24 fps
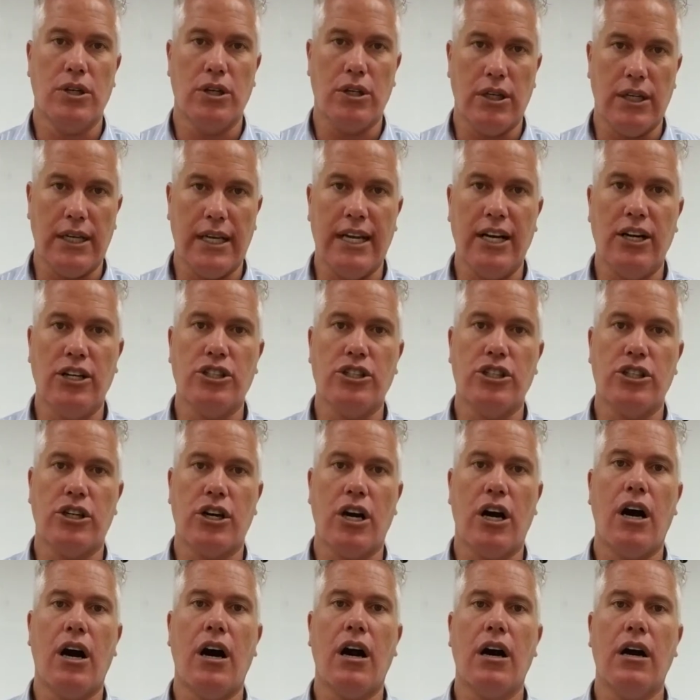here's your
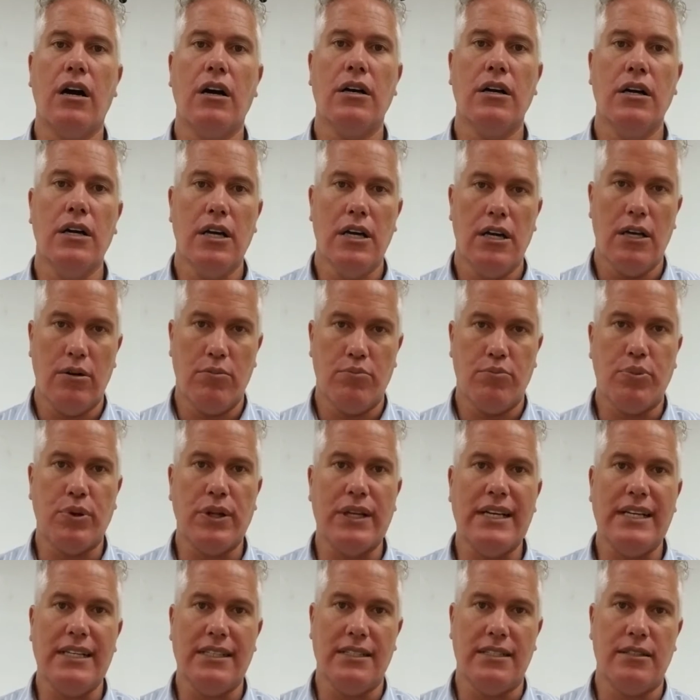car,
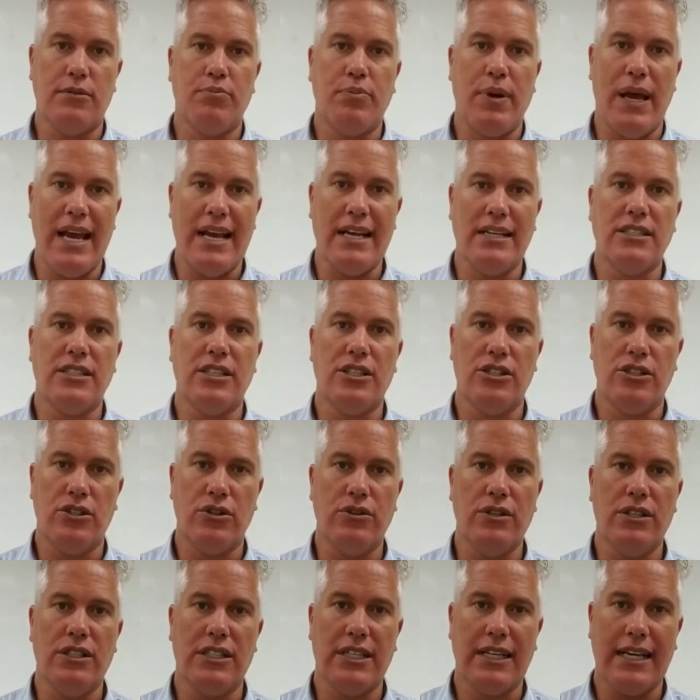please pay us as
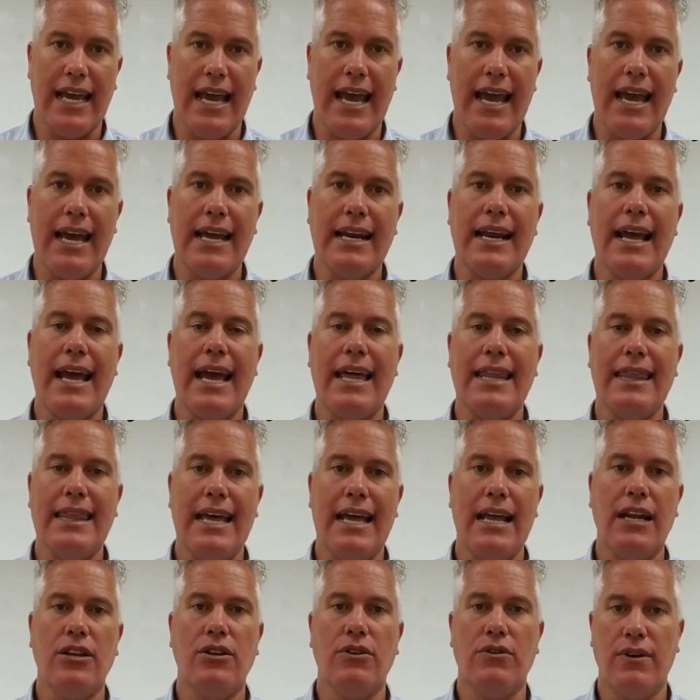soon as you can, and
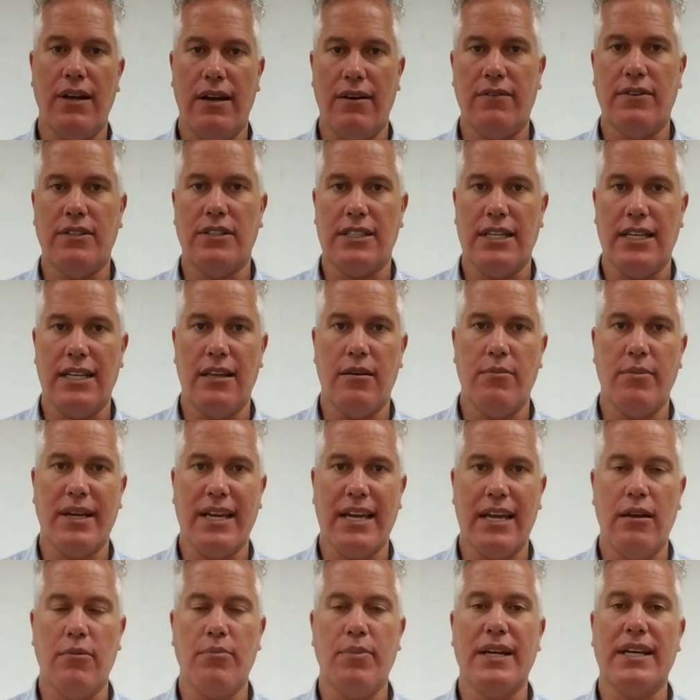then you never see them
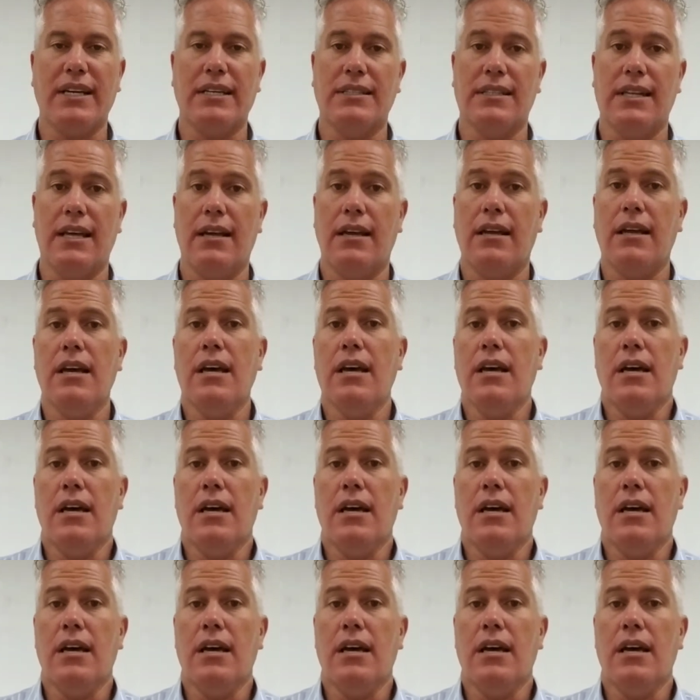again because the